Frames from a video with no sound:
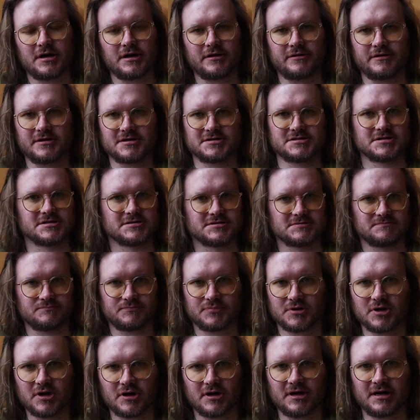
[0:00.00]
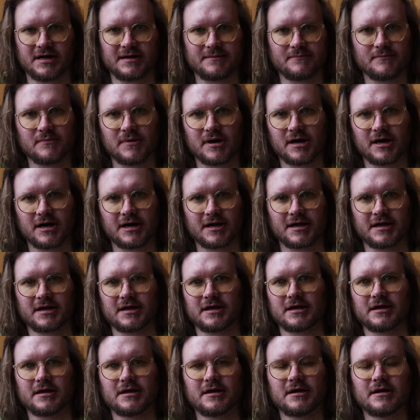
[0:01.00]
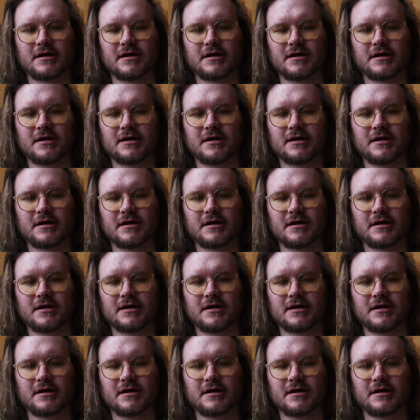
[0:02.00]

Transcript: This is purely my